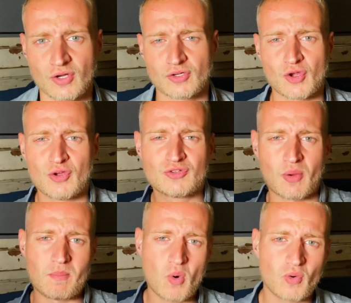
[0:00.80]
Good
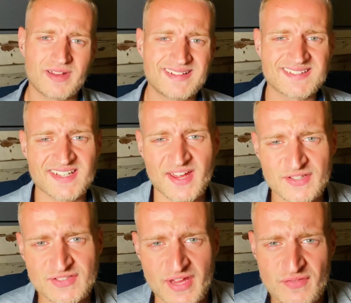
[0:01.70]
morning. Today is
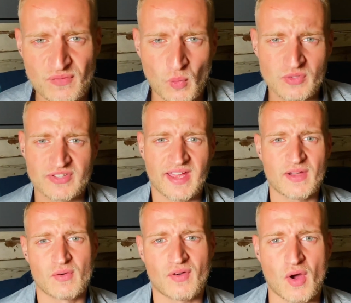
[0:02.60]
day 48
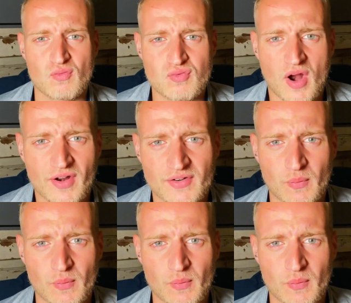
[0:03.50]
of our run.